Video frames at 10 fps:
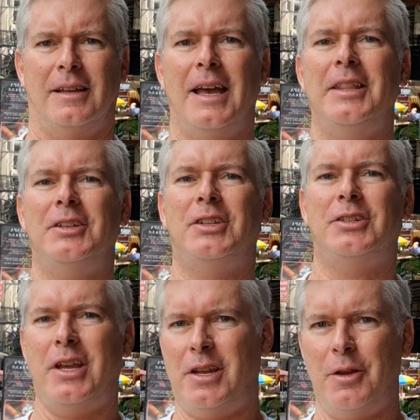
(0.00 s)
Hey, this
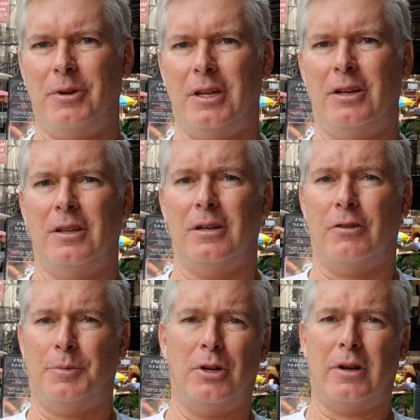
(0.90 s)
is DD with another
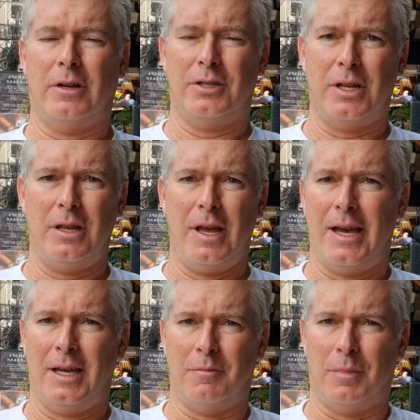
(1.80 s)
cryptocurrency
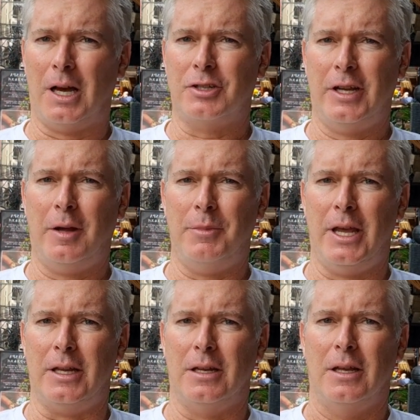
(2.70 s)
and blockchain
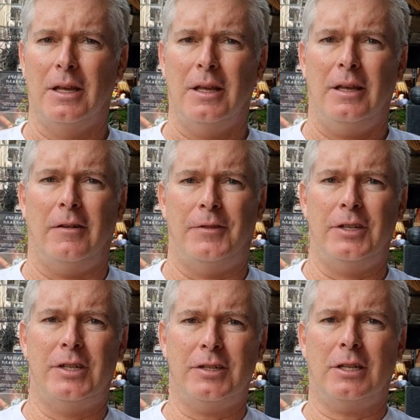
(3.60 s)
update. If
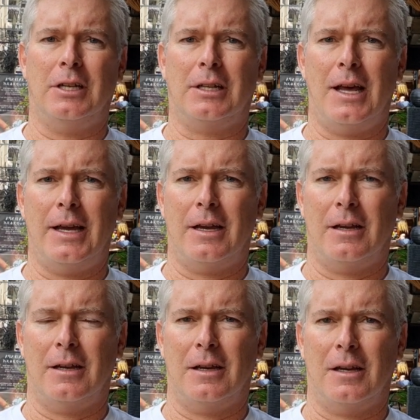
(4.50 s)
this doesn't look like
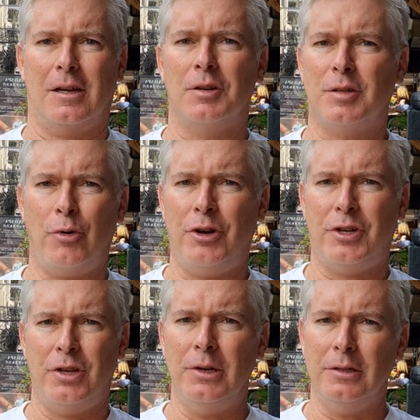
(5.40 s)
Koh
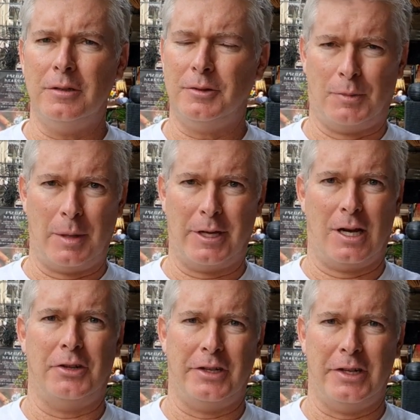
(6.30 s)
Samui to you, probably
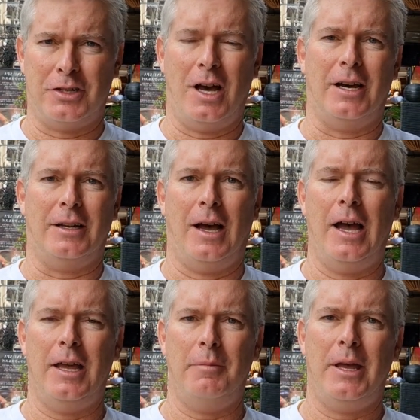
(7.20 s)
because it is not.
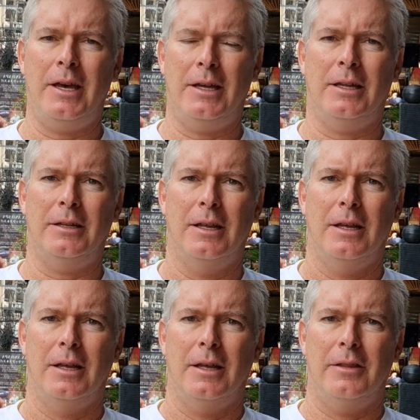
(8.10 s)
I am in
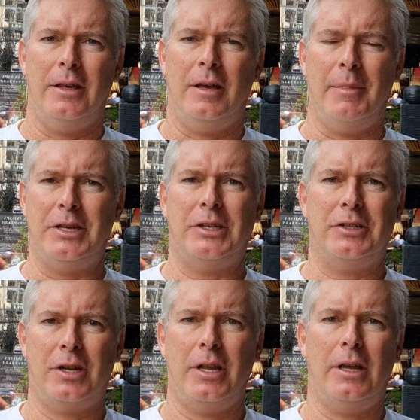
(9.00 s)
the
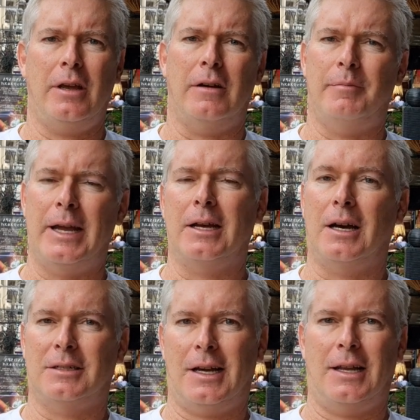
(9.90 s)
amazing city of
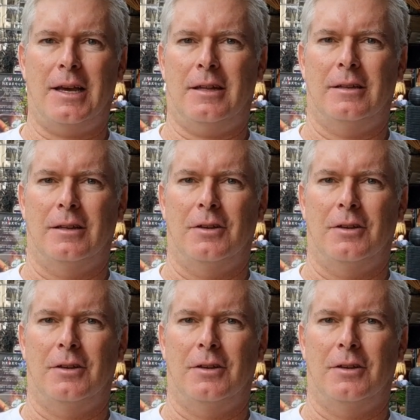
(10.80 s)
Bangkok, Thailand,